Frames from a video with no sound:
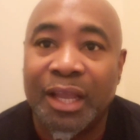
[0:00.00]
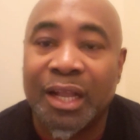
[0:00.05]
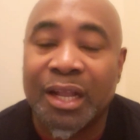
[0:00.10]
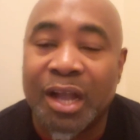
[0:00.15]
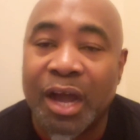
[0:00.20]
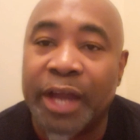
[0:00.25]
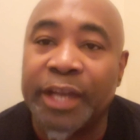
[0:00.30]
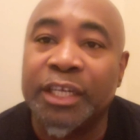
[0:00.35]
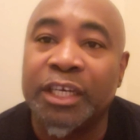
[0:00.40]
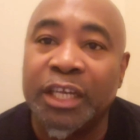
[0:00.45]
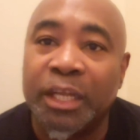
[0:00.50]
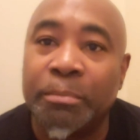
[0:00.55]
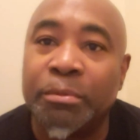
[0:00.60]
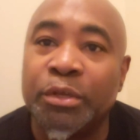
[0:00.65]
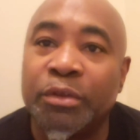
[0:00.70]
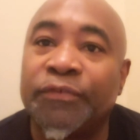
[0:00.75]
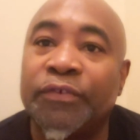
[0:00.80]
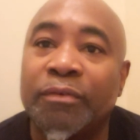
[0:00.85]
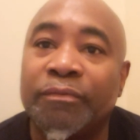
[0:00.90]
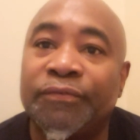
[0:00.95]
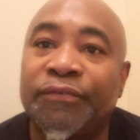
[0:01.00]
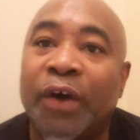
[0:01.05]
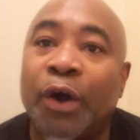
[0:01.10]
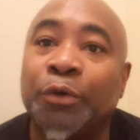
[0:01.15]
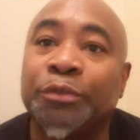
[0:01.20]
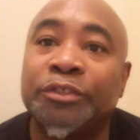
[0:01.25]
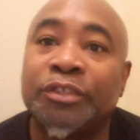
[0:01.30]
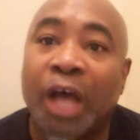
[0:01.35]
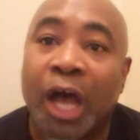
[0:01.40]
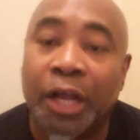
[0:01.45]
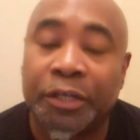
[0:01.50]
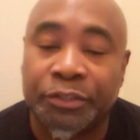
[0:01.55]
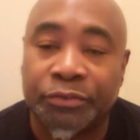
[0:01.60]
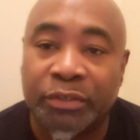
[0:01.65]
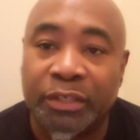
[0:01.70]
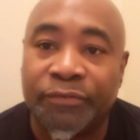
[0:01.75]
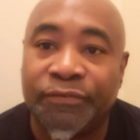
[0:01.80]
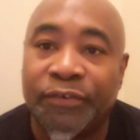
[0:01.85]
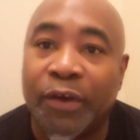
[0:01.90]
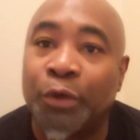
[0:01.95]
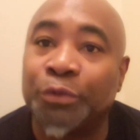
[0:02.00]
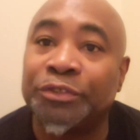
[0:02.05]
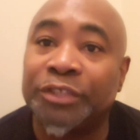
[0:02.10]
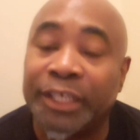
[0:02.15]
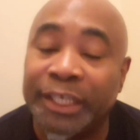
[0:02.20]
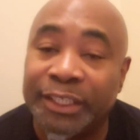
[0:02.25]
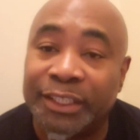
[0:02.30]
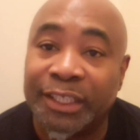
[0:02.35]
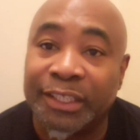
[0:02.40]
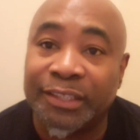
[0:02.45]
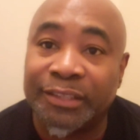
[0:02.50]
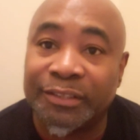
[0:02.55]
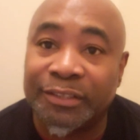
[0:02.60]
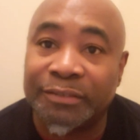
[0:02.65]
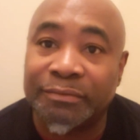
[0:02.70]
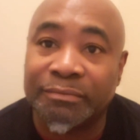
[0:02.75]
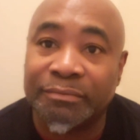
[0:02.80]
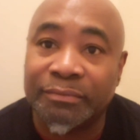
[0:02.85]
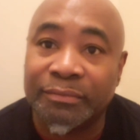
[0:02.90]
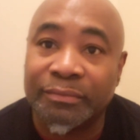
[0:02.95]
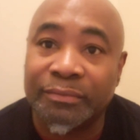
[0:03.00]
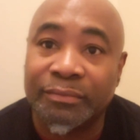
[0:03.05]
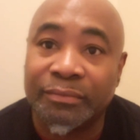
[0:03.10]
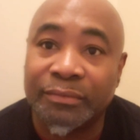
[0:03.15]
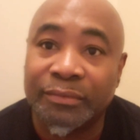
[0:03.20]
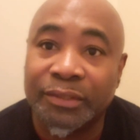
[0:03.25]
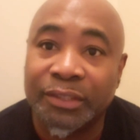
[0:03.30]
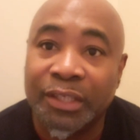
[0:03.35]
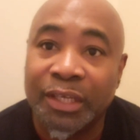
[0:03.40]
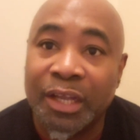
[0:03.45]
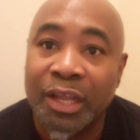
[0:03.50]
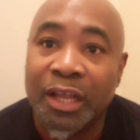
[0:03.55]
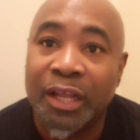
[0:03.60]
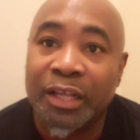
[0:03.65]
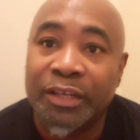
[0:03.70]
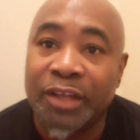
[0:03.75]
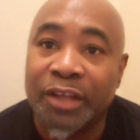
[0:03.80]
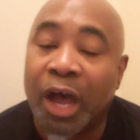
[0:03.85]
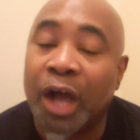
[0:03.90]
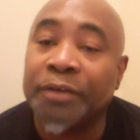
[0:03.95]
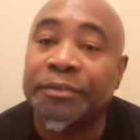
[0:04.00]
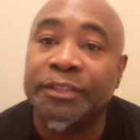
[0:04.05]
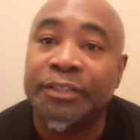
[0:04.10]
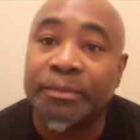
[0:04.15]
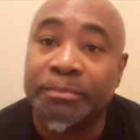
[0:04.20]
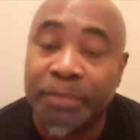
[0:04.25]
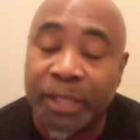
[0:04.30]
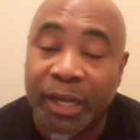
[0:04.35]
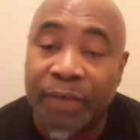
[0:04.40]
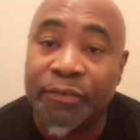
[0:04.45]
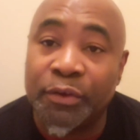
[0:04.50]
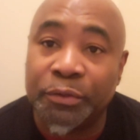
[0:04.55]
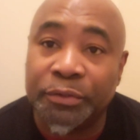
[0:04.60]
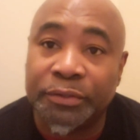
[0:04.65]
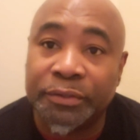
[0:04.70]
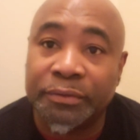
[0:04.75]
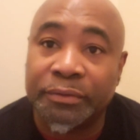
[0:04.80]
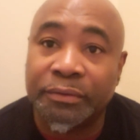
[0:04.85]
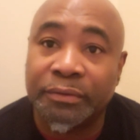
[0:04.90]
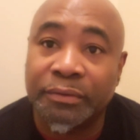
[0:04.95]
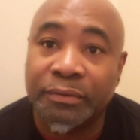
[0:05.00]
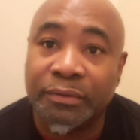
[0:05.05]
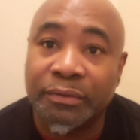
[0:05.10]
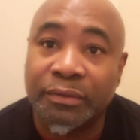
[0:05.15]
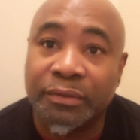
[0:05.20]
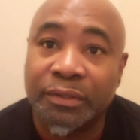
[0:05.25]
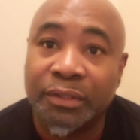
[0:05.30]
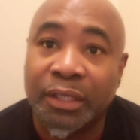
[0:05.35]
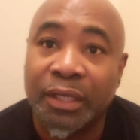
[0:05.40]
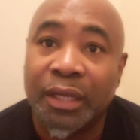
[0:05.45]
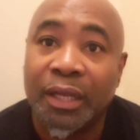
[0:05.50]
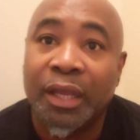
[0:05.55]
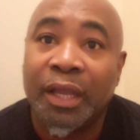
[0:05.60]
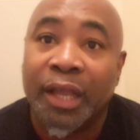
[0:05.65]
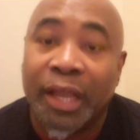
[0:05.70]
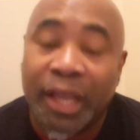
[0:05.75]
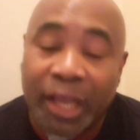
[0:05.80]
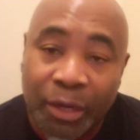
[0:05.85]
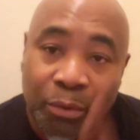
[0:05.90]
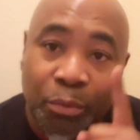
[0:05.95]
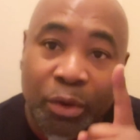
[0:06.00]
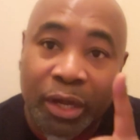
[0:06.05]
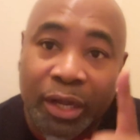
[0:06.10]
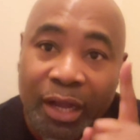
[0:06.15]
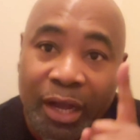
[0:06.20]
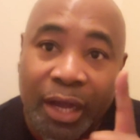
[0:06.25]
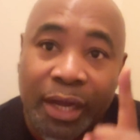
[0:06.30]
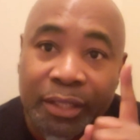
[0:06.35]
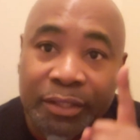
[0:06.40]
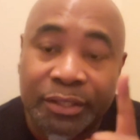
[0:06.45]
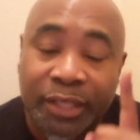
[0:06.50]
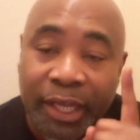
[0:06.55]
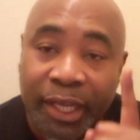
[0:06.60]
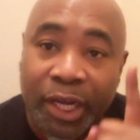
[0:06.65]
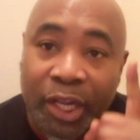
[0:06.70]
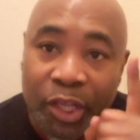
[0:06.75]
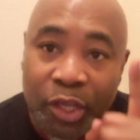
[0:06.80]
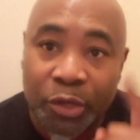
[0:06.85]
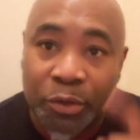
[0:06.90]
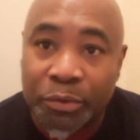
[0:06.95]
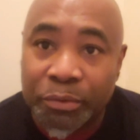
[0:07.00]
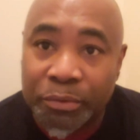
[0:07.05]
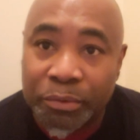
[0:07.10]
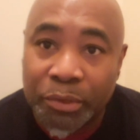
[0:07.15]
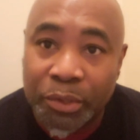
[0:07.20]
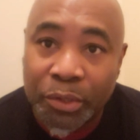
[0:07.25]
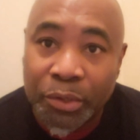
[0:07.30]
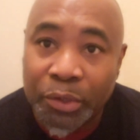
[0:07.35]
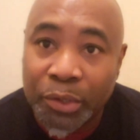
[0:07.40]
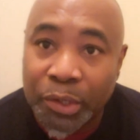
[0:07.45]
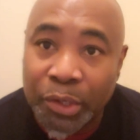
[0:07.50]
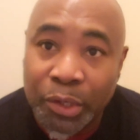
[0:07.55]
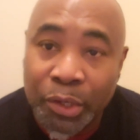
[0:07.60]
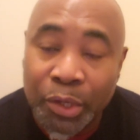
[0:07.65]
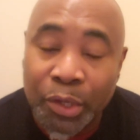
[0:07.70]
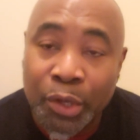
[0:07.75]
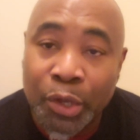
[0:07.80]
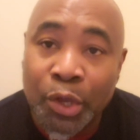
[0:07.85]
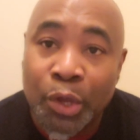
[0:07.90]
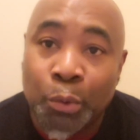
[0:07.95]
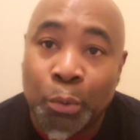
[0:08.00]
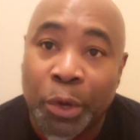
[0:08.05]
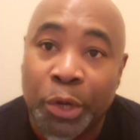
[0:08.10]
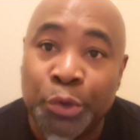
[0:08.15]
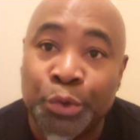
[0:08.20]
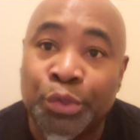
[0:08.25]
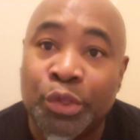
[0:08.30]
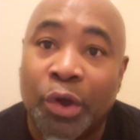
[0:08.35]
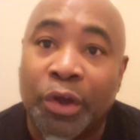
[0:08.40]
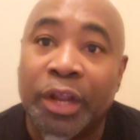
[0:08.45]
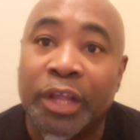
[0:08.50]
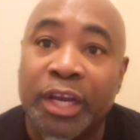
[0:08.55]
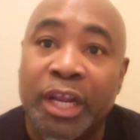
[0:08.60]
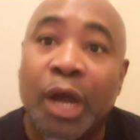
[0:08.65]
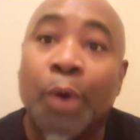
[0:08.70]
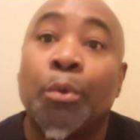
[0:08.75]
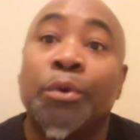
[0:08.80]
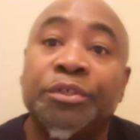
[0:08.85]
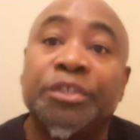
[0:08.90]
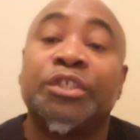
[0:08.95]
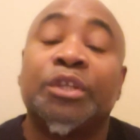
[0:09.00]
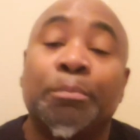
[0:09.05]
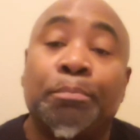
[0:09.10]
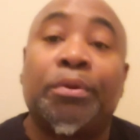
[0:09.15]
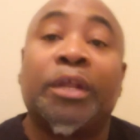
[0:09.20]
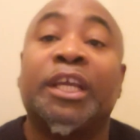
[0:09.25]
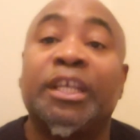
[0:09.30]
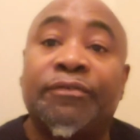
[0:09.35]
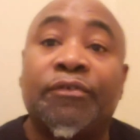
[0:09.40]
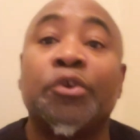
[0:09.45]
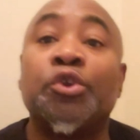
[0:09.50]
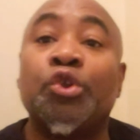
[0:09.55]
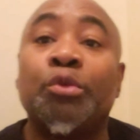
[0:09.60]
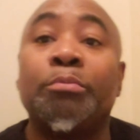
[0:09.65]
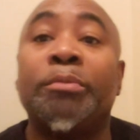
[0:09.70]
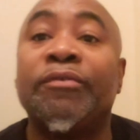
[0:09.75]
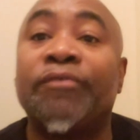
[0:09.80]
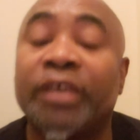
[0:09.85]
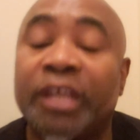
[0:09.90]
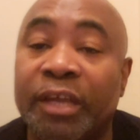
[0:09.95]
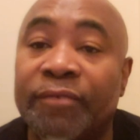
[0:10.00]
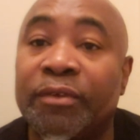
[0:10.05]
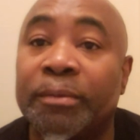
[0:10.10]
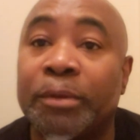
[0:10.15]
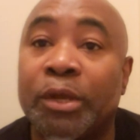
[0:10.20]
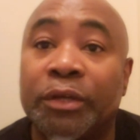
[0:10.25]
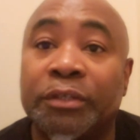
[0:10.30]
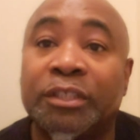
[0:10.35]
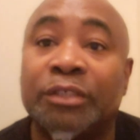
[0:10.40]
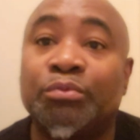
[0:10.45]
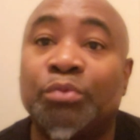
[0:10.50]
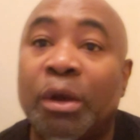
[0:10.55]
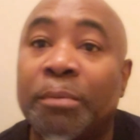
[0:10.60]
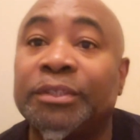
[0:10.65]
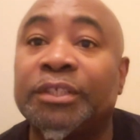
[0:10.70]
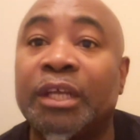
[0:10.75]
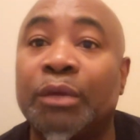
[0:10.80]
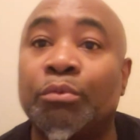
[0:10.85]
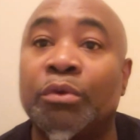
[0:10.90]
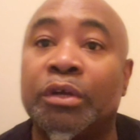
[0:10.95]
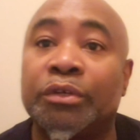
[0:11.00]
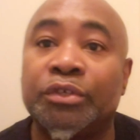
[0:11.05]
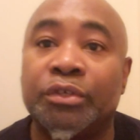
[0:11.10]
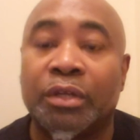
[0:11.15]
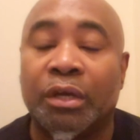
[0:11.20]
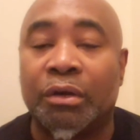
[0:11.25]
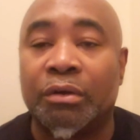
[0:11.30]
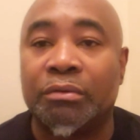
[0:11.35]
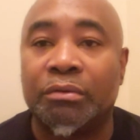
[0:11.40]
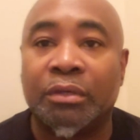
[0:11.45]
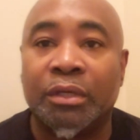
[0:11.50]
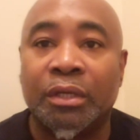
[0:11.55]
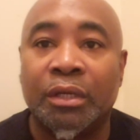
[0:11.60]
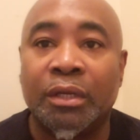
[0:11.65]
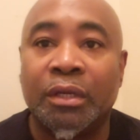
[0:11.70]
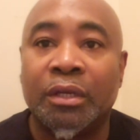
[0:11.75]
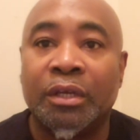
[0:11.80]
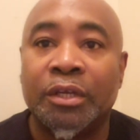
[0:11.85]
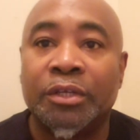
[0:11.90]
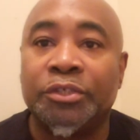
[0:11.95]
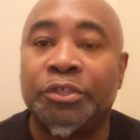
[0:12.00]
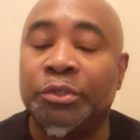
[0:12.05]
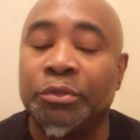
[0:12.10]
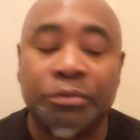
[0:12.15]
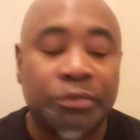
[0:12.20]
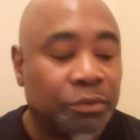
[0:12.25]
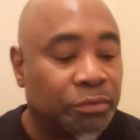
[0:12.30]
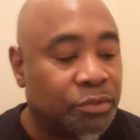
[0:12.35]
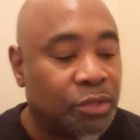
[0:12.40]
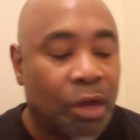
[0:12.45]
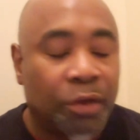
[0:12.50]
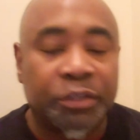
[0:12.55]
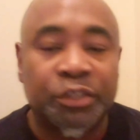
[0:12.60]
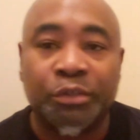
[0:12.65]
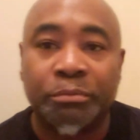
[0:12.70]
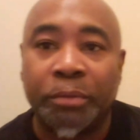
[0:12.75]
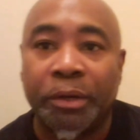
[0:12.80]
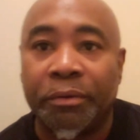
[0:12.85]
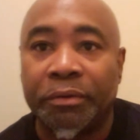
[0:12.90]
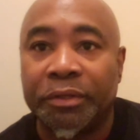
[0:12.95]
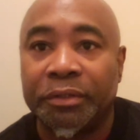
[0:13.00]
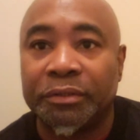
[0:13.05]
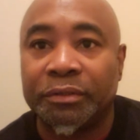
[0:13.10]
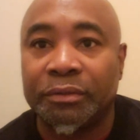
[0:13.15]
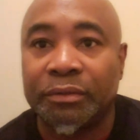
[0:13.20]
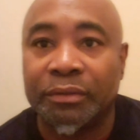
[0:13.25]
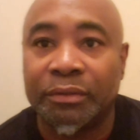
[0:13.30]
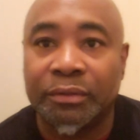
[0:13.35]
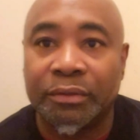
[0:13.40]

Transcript: God is delivering you from false doctrine, false teachings, doctrines of devils. And what God is saying to you, well, you thought that there wasn't a place for you to be forgiven because this woman said, well, Jews don't talk to Samaritans.